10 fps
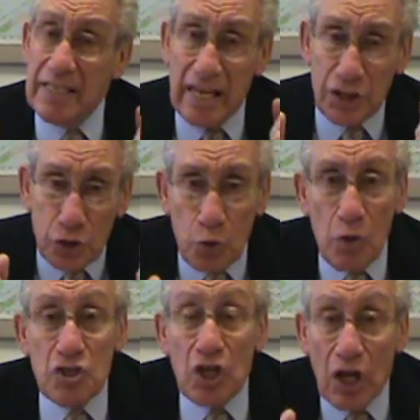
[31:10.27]
that
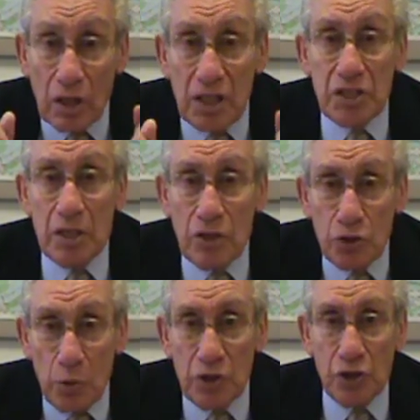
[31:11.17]
students are listening
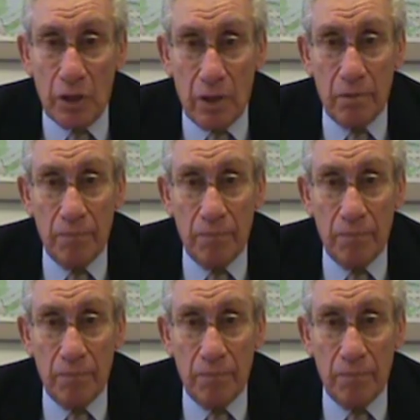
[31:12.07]
to each other.